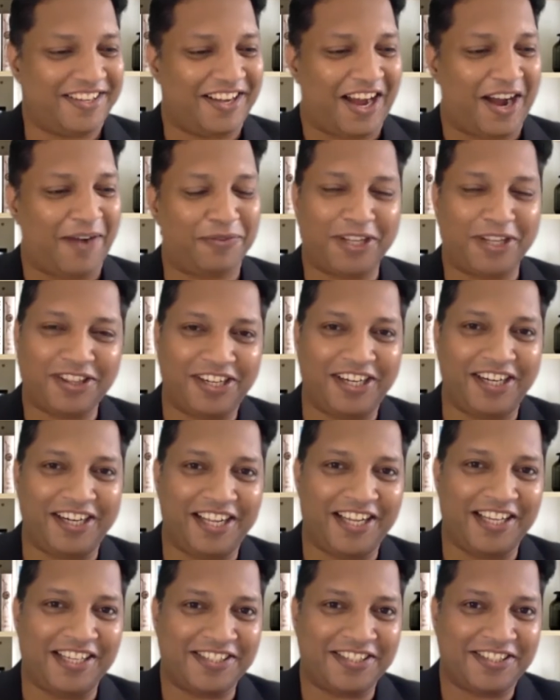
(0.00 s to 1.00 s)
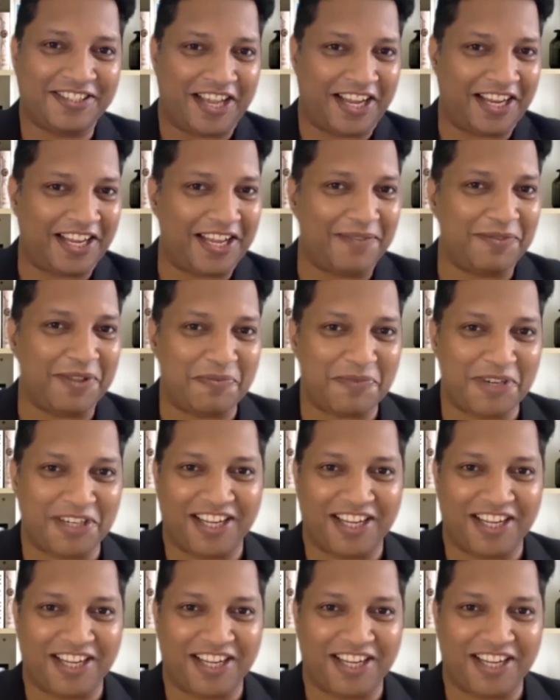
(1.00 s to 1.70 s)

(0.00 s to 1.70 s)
After 3 days, I gave them the